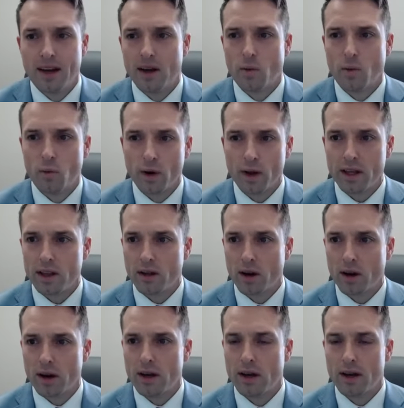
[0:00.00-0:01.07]
Really
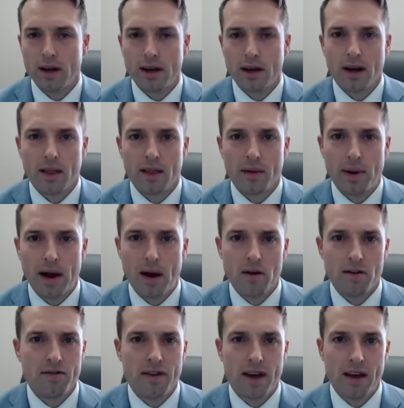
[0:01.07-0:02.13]
learned the power
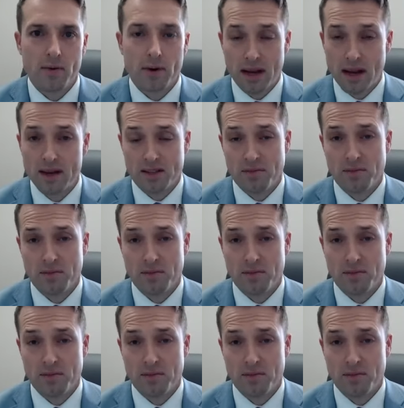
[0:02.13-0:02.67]
of faith when I was a